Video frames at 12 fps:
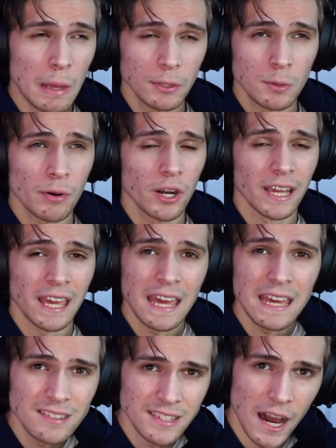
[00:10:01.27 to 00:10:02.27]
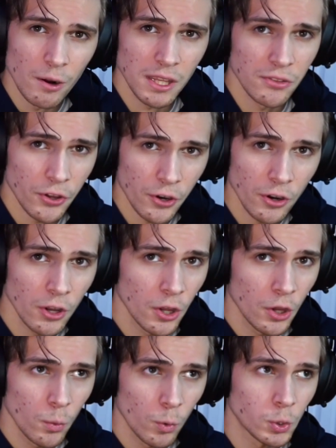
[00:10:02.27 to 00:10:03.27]
be able to bring her kids out either,
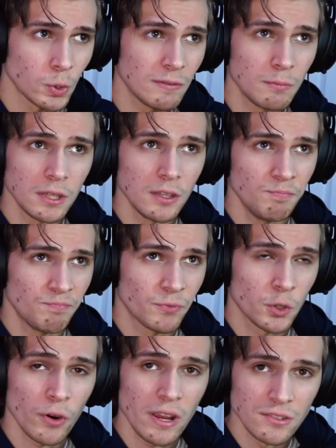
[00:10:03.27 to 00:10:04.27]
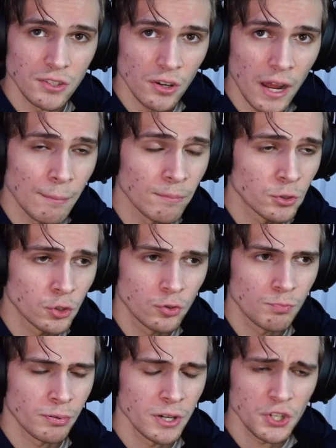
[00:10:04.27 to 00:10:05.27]
which would even be crazier. I'm
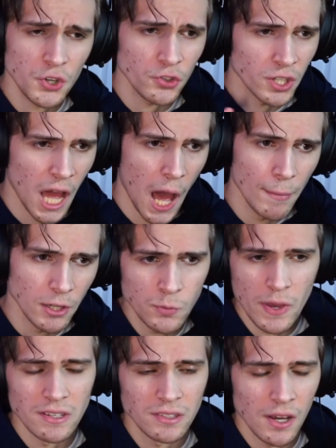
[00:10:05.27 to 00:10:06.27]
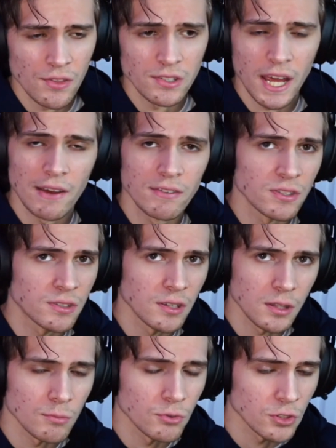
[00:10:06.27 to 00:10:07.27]
pretty sure there's comics based on this. I haven't
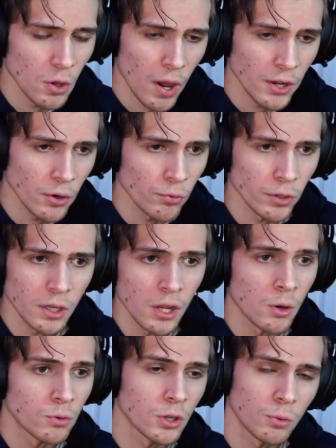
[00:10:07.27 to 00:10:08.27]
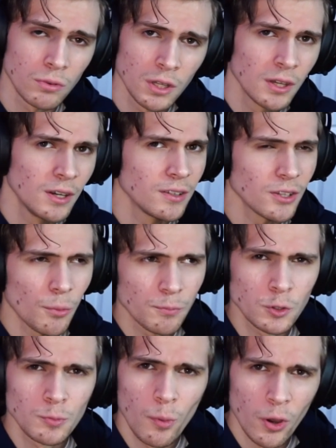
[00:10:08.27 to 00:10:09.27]
seen them, so I don't really know.
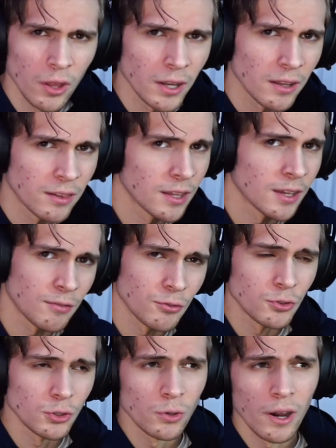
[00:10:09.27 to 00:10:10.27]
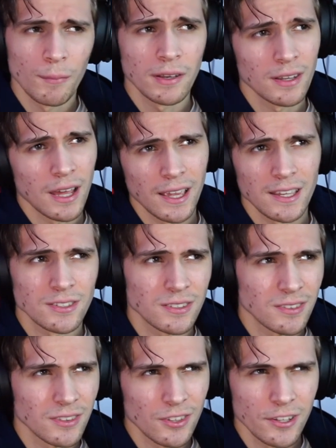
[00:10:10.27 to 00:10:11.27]
Don't spoil anything if you do. I mean, I
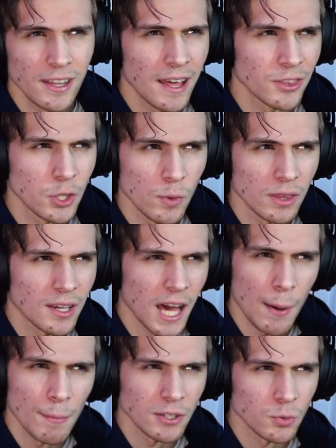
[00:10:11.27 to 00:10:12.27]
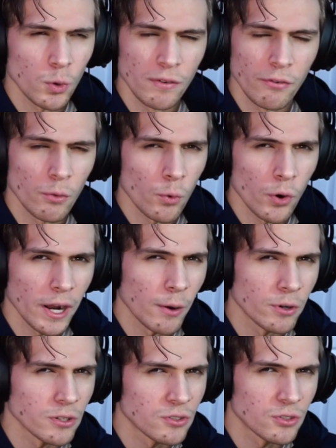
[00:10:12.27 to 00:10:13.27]
guess they're not doing the comics word for word, I
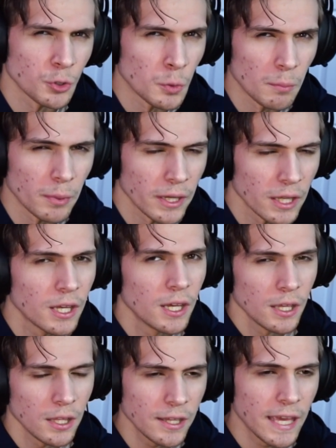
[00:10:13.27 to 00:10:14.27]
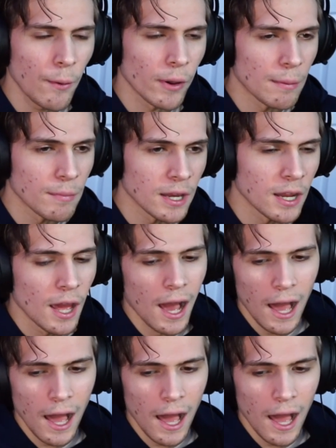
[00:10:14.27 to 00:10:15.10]
would assume, but you get what I mean.